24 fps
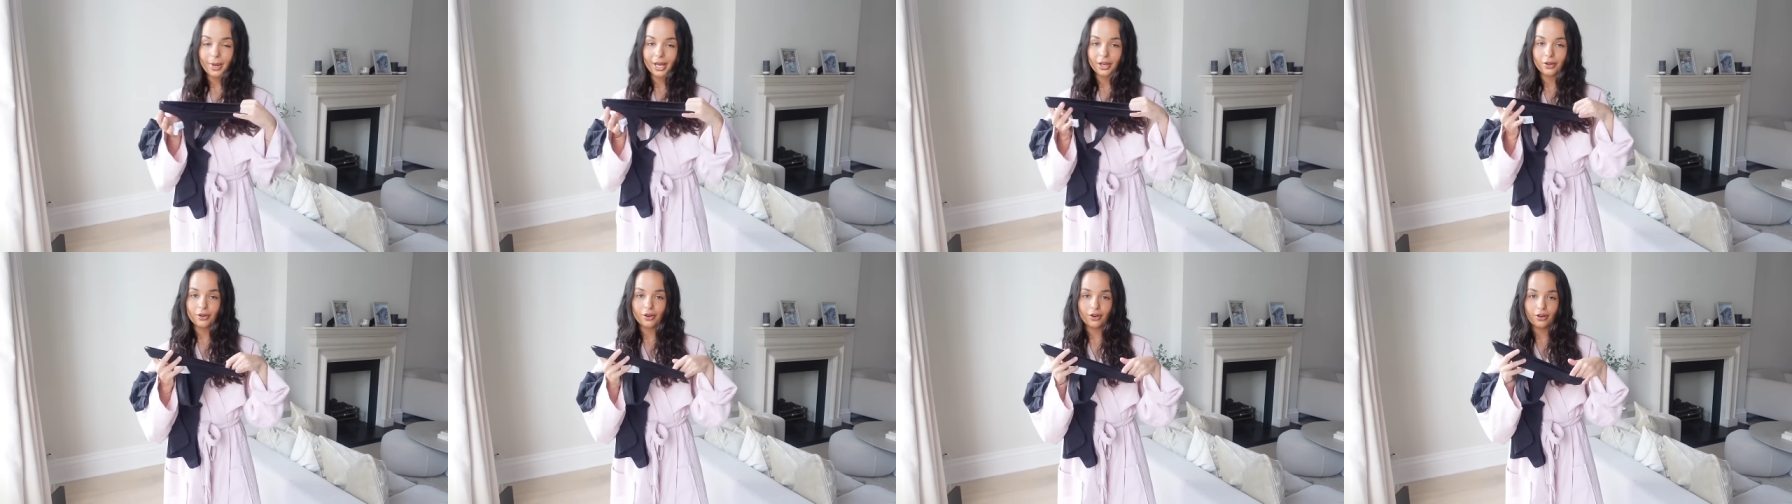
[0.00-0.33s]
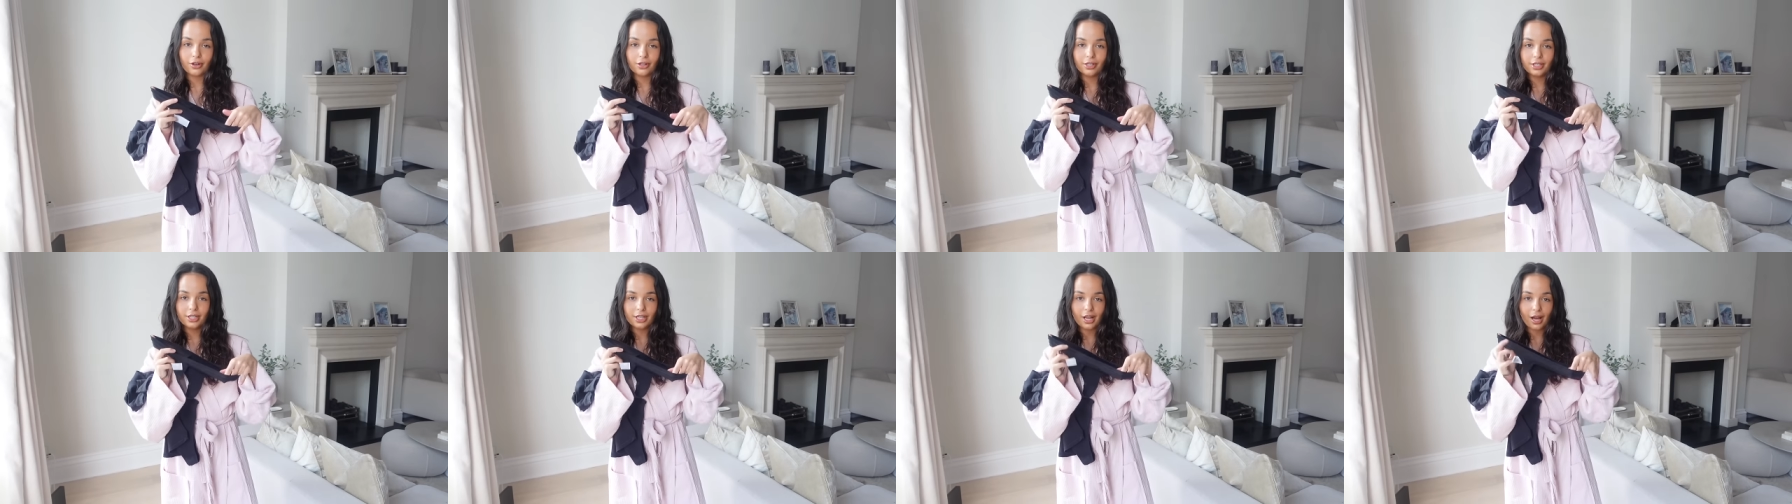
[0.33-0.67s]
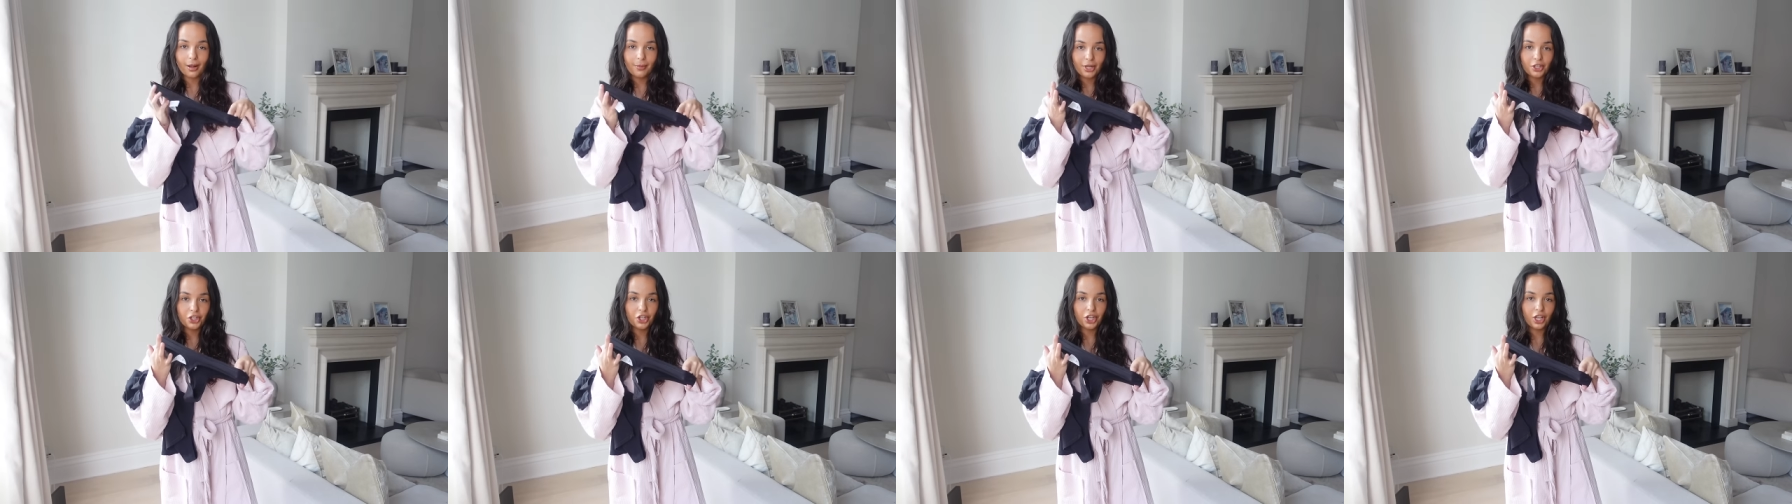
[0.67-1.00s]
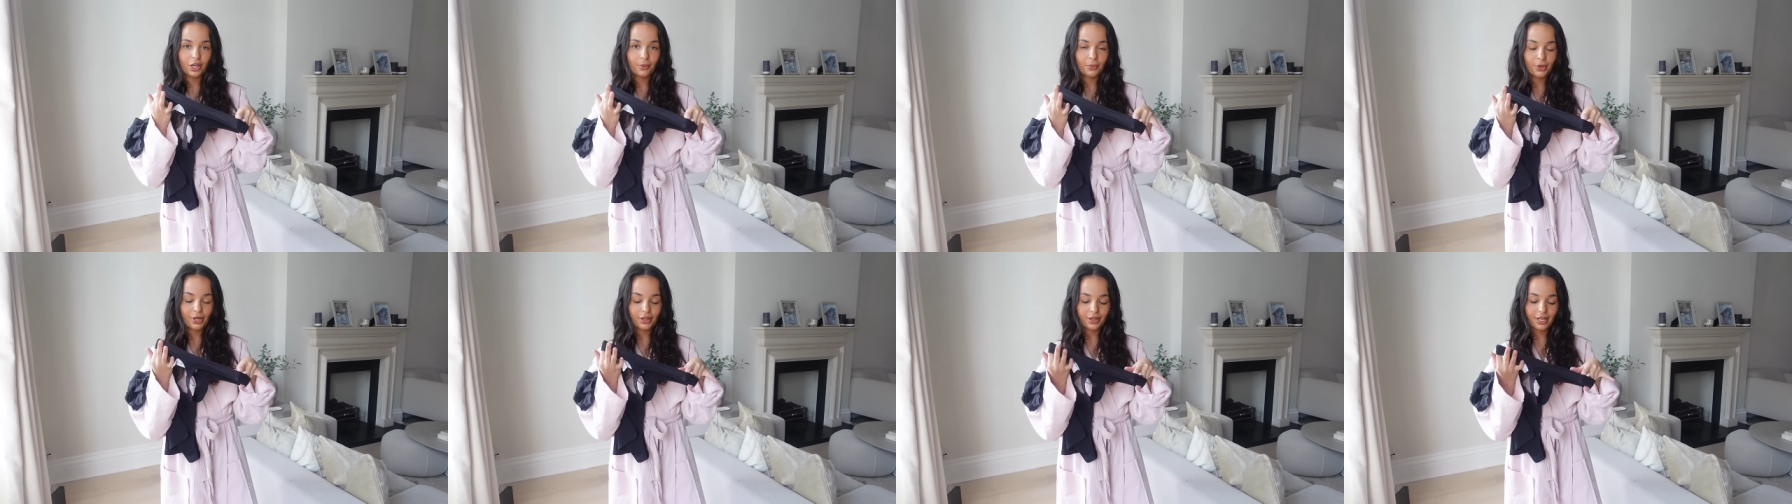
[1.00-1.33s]
my god, I'm literally
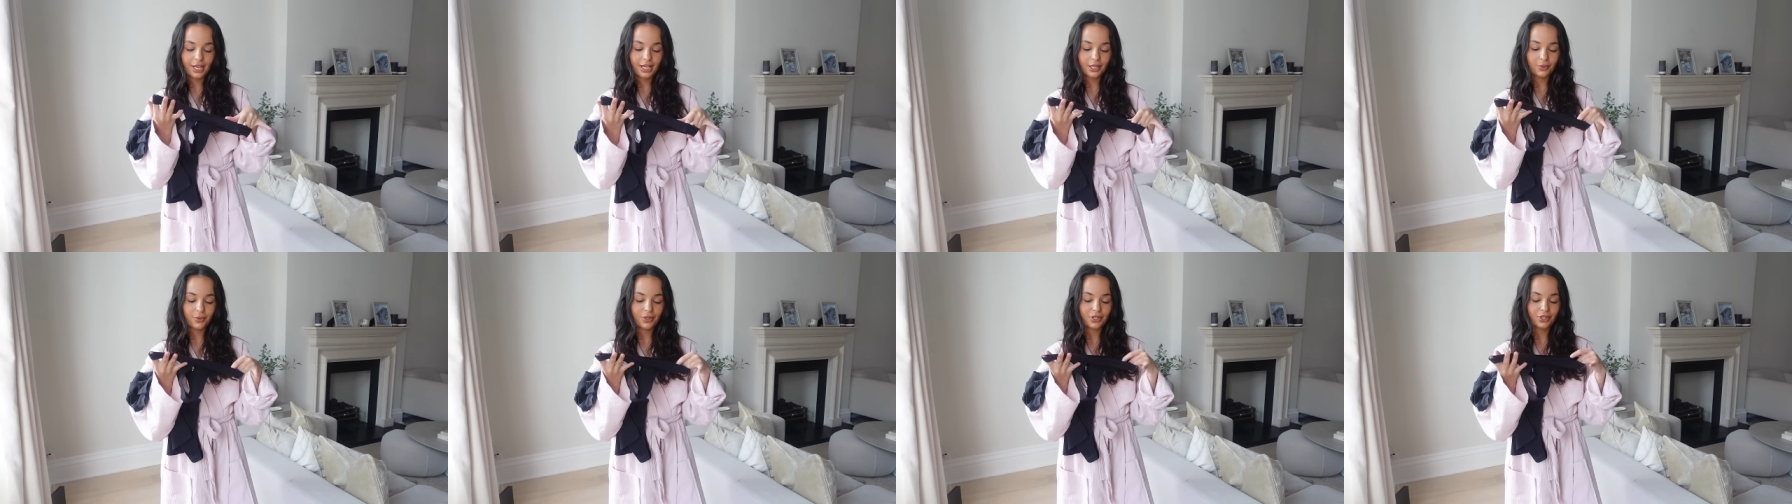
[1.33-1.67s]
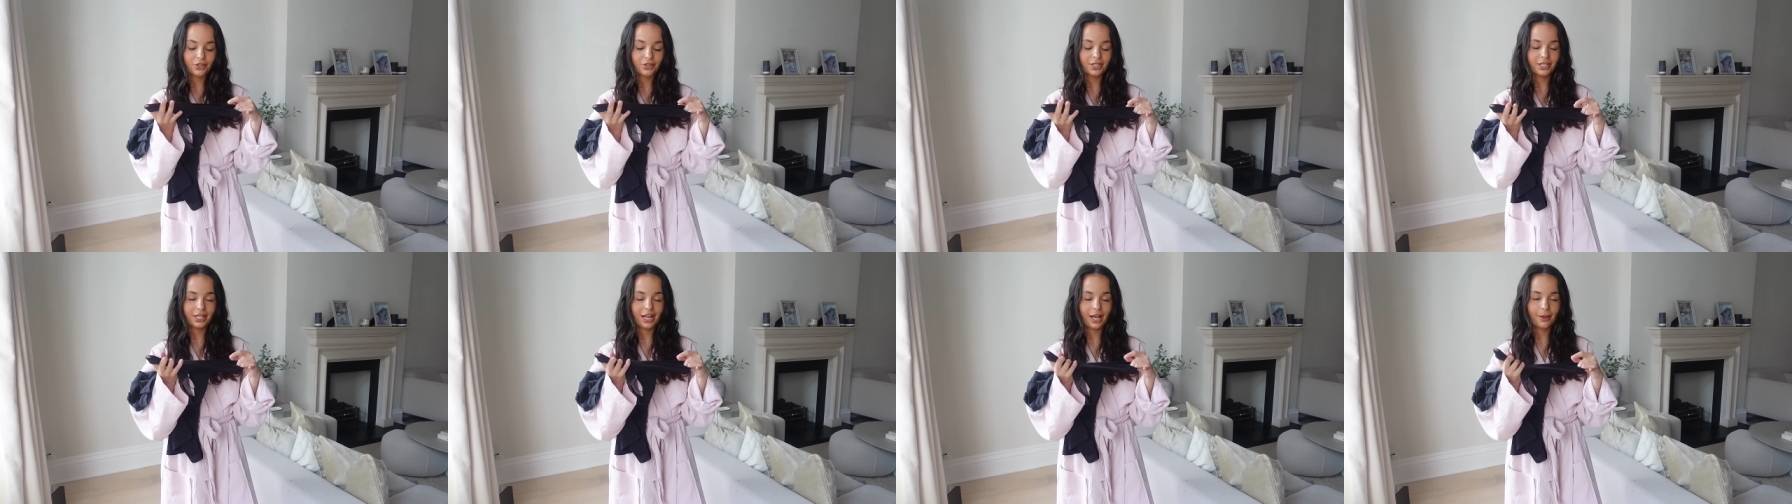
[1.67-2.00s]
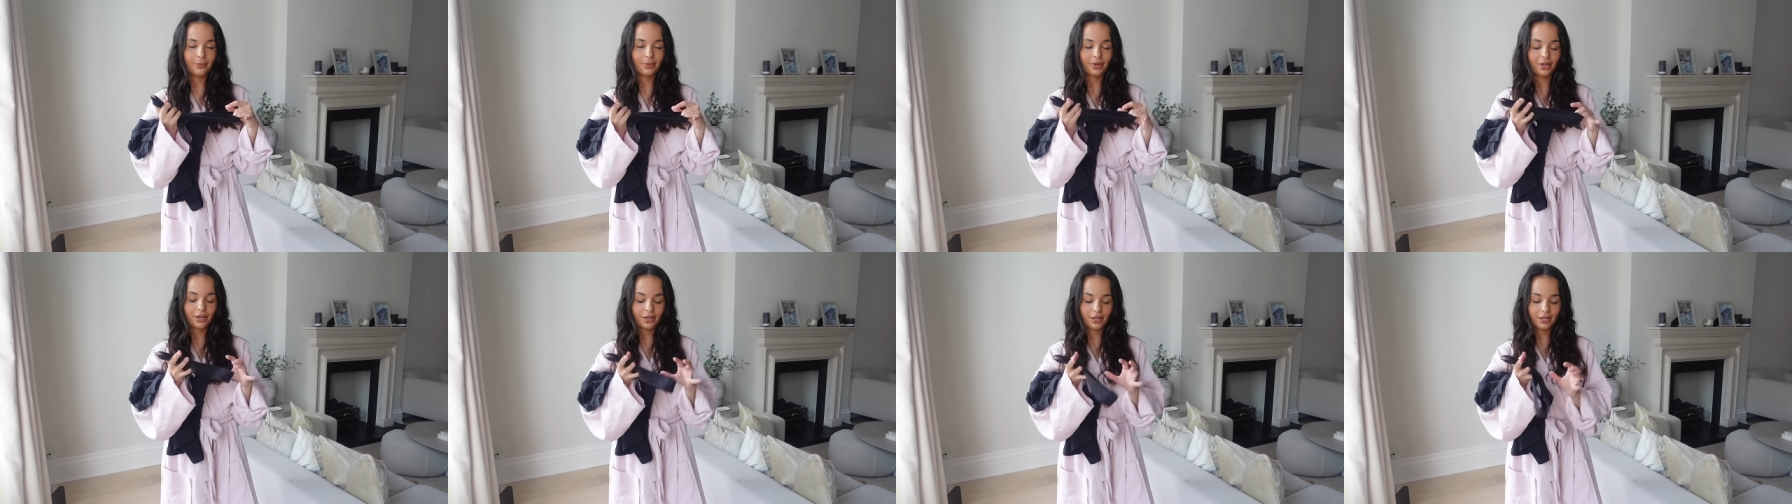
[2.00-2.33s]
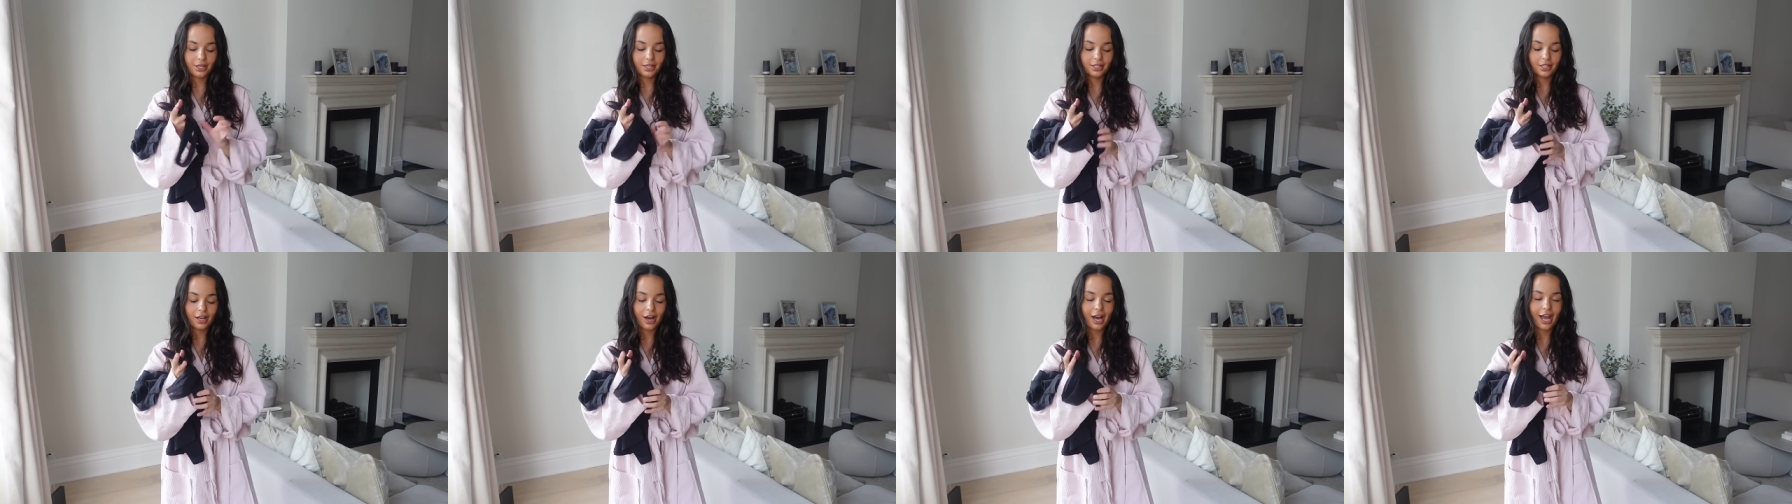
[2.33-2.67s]
going to put these ones on today
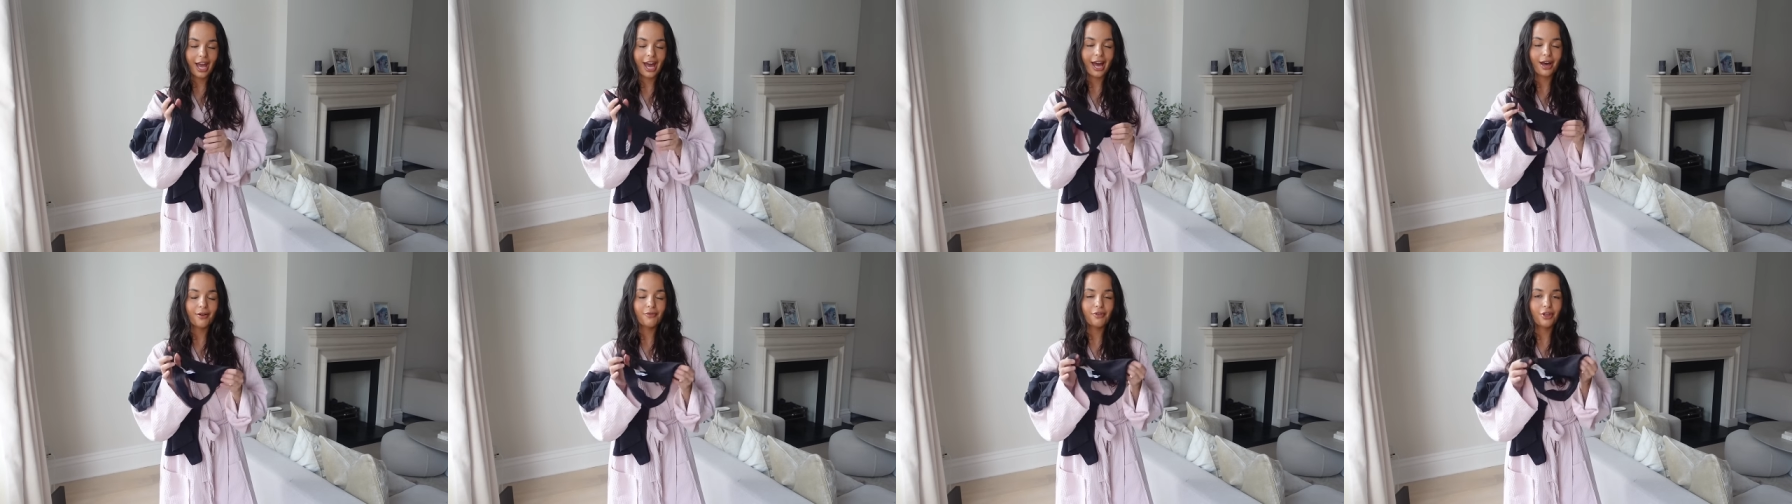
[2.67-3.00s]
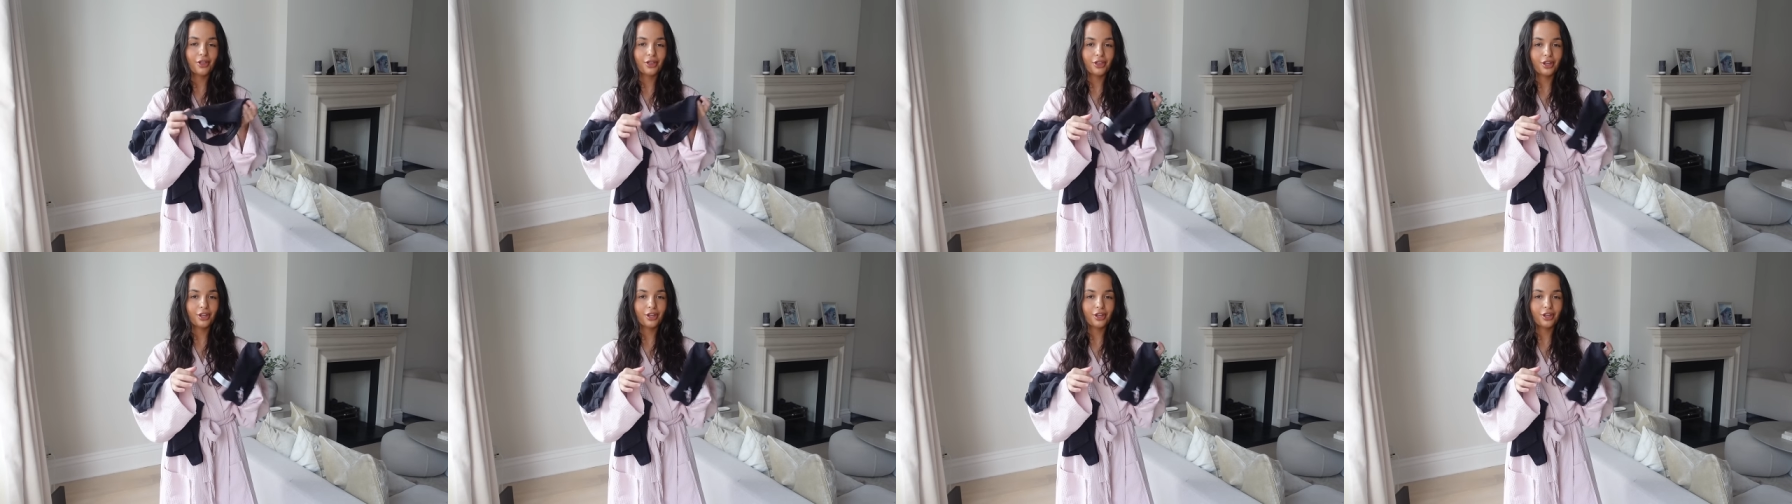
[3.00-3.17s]
because I have